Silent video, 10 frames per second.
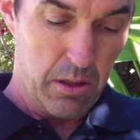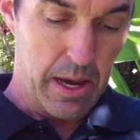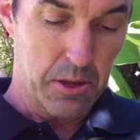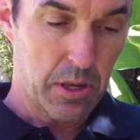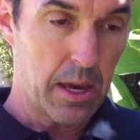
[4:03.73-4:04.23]

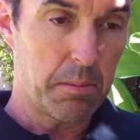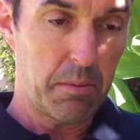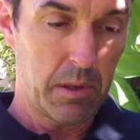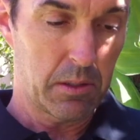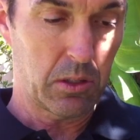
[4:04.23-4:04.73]
that shape
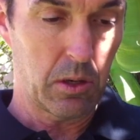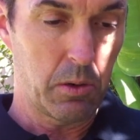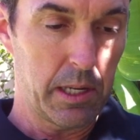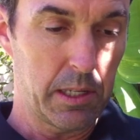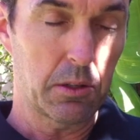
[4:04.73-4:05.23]
is
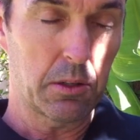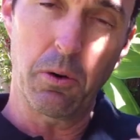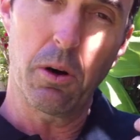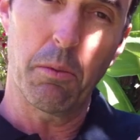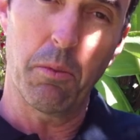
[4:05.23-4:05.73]
so easy to
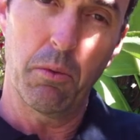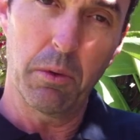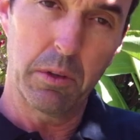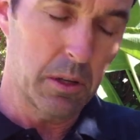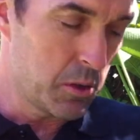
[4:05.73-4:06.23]
form
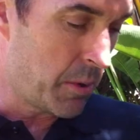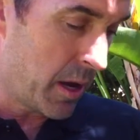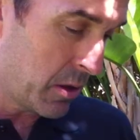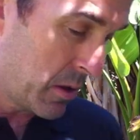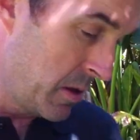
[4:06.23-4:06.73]
with
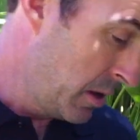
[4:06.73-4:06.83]
NinjaMesh.